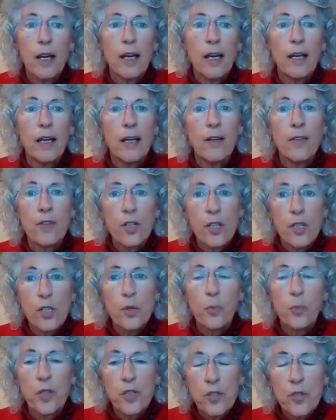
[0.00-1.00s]
And
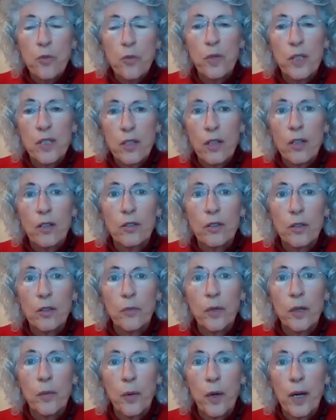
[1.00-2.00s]
this was the result
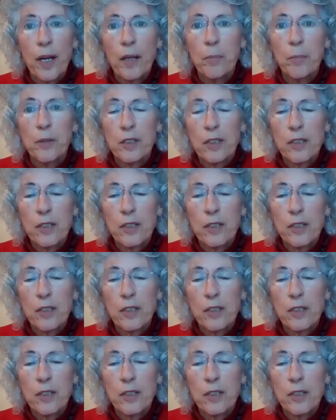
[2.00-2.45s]
that we were able